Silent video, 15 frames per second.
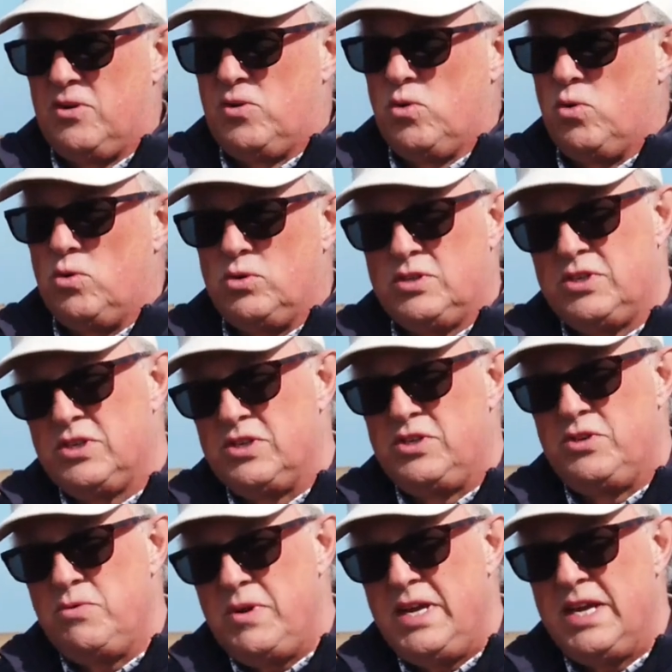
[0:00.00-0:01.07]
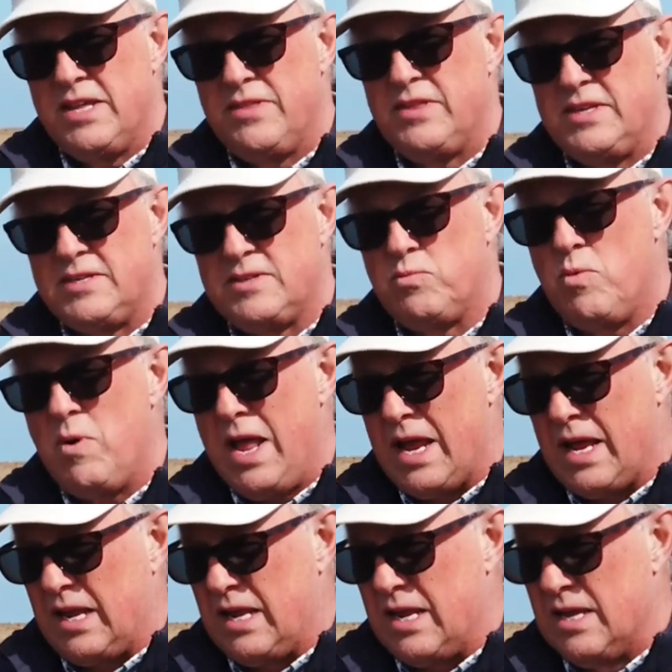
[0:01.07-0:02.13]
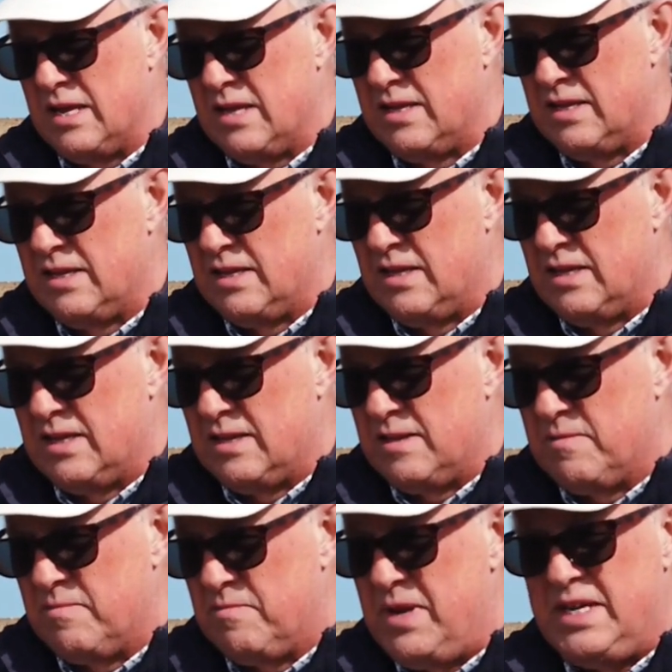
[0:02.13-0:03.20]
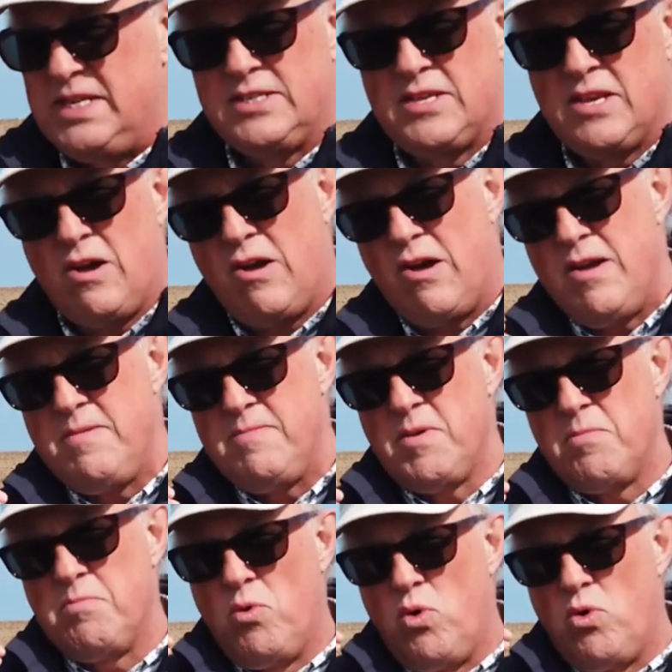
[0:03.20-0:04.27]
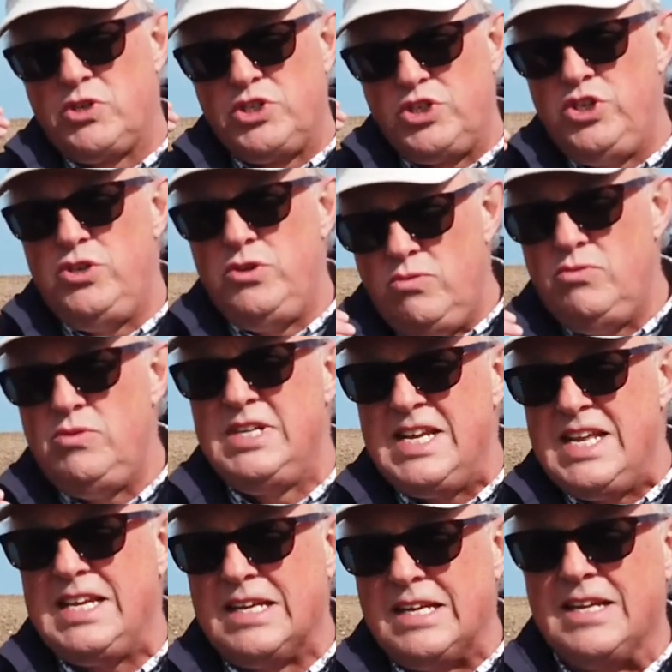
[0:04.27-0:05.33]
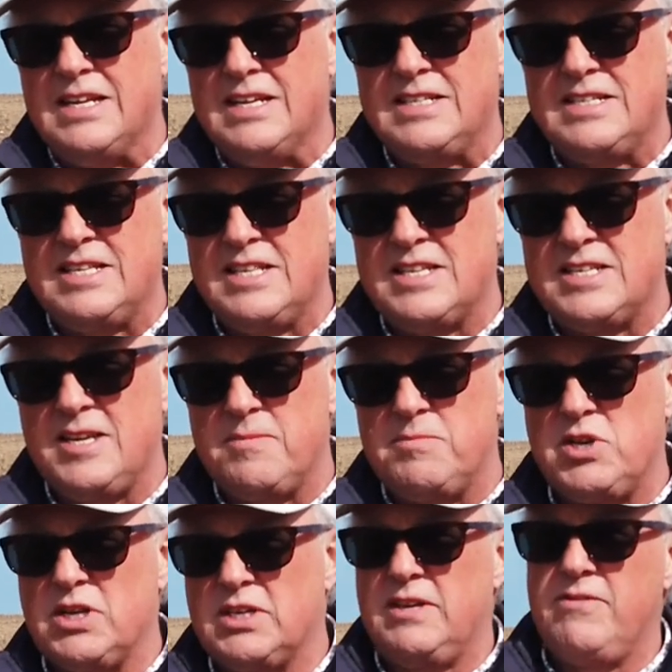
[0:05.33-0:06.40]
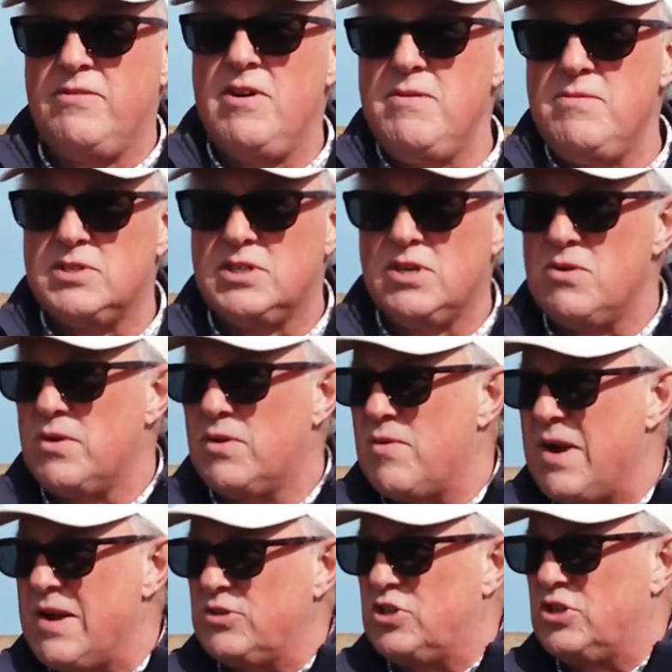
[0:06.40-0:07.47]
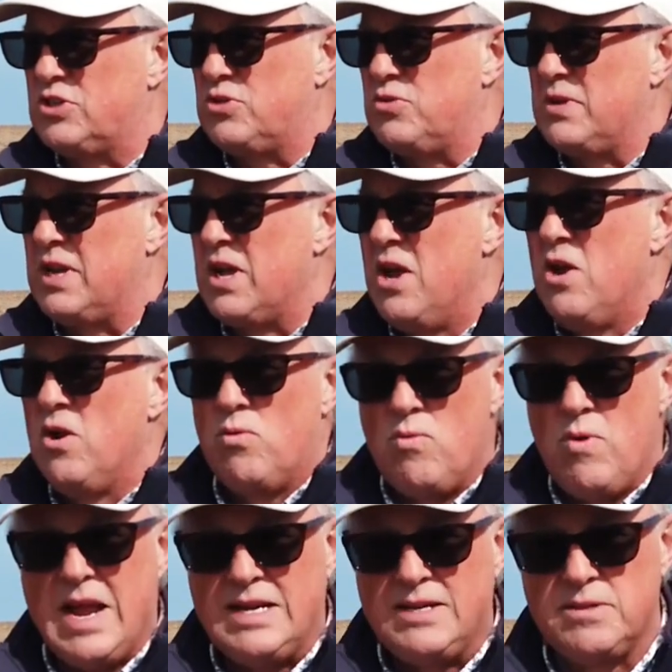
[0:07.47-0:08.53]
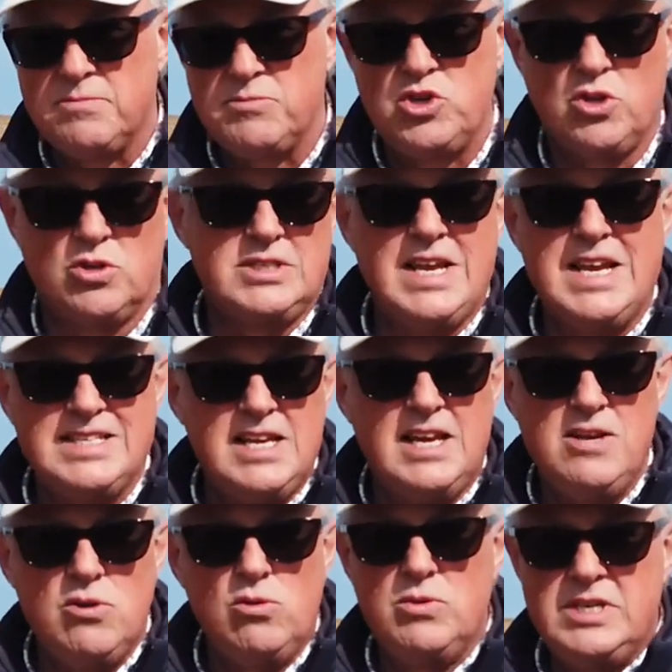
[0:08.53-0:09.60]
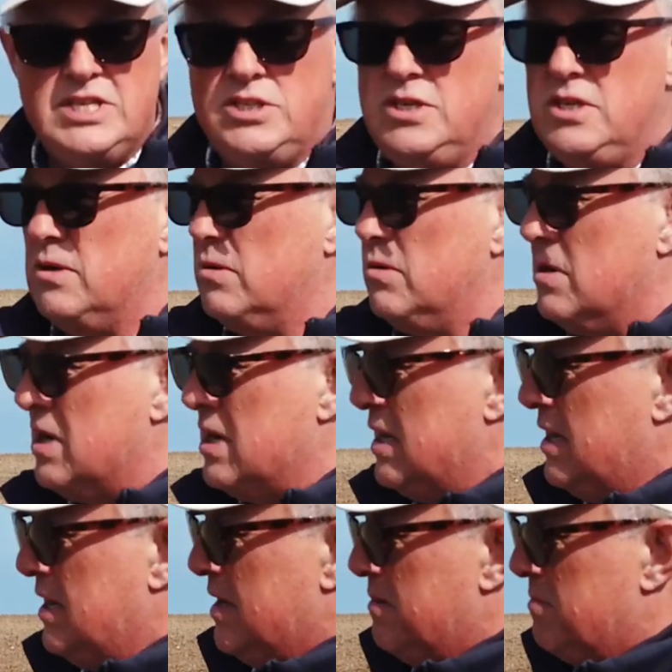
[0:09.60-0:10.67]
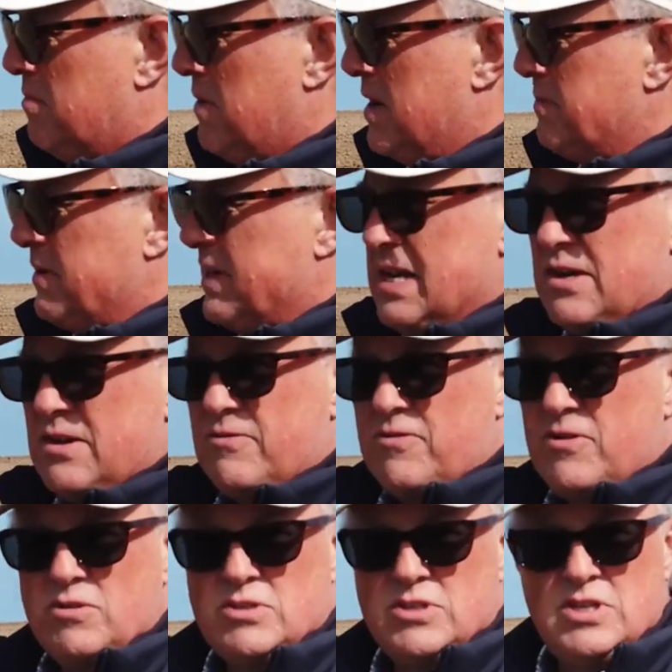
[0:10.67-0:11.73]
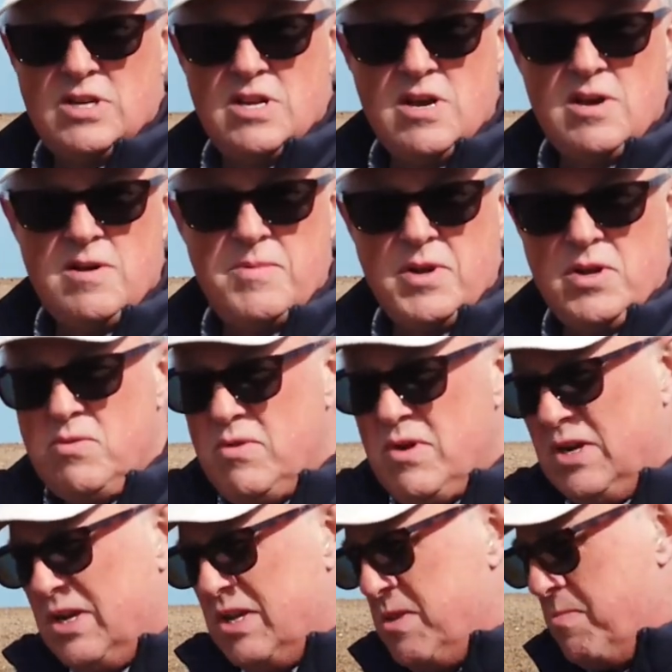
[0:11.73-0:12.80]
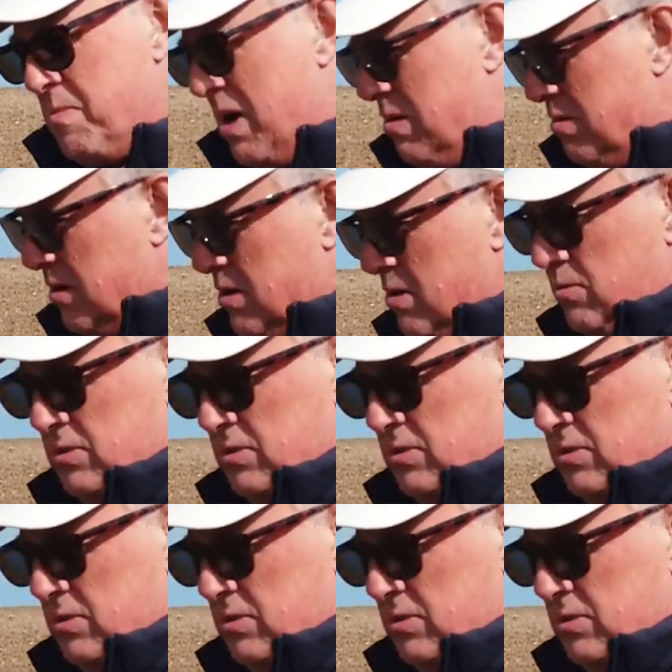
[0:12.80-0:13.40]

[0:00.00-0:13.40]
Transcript: of course, doing it this way means that I'm more tuned in to the subject. If I was going around just doing random shots, as I always do, might be down at Folkestone Harbour. Oh, look at the boat. Oh,